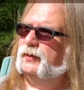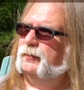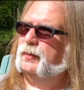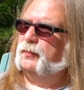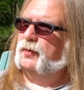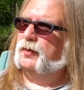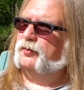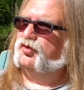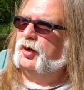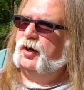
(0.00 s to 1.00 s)
little bit
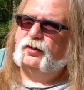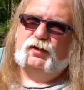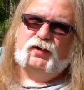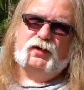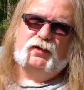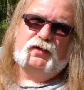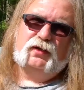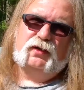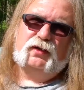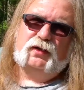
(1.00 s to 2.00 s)
more char looking
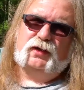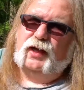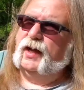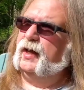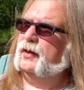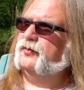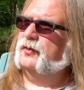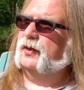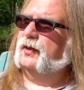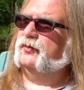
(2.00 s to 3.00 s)
in the ash,
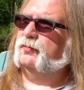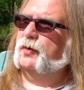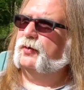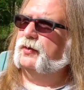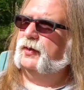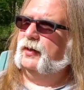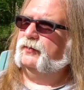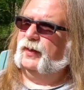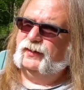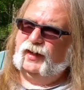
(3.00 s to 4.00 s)
and they smoke and
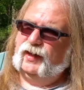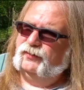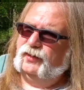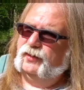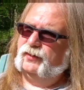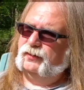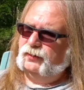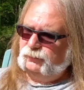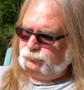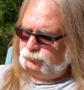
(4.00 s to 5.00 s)
taste fantastic, you
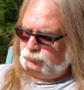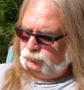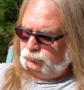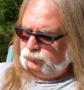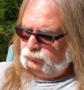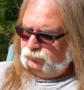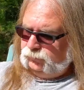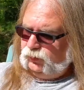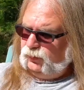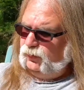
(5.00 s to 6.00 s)
know.
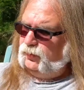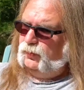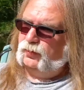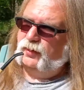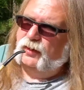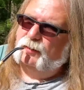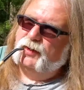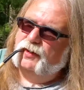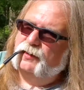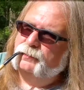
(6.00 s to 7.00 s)
Good old corn
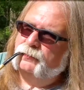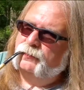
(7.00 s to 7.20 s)
cob here.